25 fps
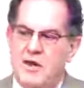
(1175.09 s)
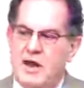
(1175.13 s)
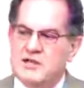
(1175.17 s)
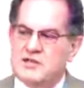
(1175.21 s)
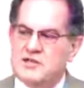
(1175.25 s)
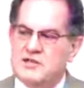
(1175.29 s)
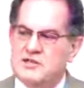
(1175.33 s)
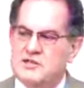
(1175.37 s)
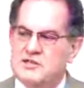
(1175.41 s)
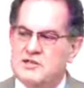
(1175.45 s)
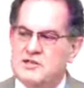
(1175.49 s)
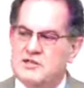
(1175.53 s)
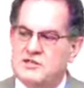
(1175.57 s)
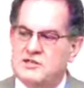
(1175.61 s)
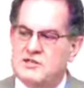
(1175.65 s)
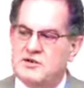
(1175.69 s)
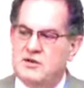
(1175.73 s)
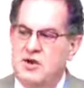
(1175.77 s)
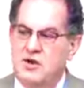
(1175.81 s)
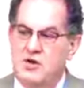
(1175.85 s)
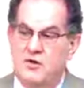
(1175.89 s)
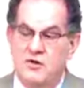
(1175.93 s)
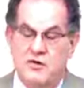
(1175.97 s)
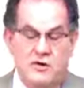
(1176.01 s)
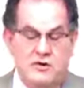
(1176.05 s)
righteousness
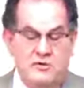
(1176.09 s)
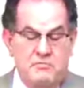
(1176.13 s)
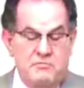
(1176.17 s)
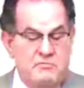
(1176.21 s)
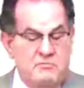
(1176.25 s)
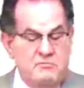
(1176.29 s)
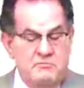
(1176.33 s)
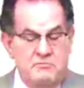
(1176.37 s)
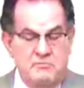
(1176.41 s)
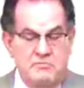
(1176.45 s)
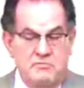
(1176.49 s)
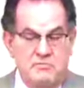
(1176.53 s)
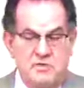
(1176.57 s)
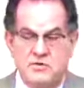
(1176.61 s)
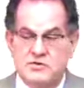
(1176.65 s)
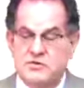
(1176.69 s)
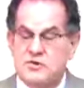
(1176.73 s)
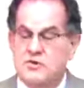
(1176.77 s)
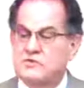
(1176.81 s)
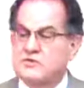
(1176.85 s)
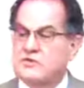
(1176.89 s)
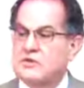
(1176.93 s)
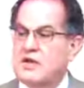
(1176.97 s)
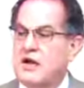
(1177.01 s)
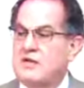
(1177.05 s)
alone, or there's
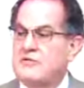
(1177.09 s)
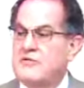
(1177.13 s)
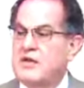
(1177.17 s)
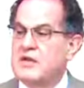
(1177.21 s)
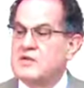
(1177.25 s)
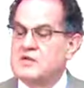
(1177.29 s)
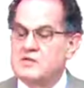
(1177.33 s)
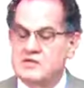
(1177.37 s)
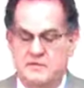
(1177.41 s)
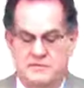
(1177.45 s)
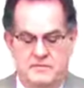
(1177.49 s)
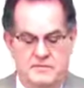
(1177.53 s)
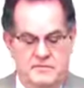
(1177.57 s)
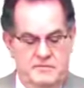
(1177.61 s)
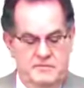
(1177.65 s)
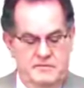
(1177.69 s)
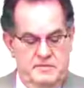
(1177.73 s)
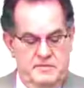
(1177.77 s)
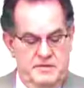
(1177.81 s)
no salvation.